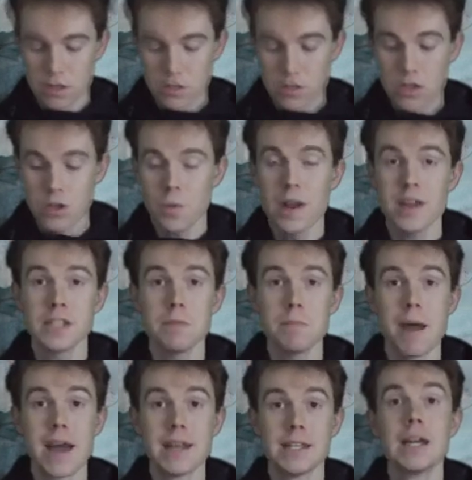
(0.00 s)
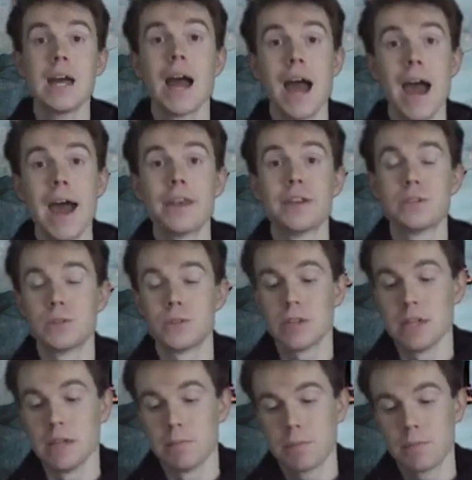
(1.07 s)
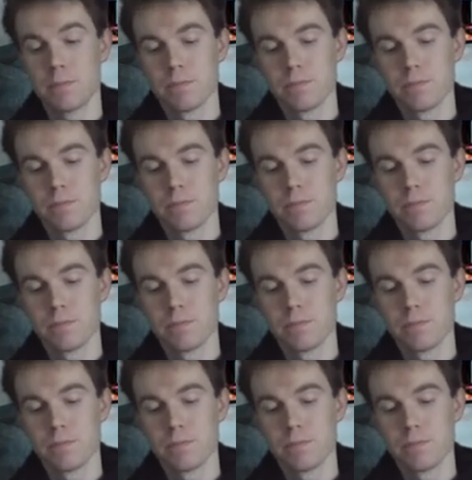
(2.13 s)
So they went to bed and to sleep.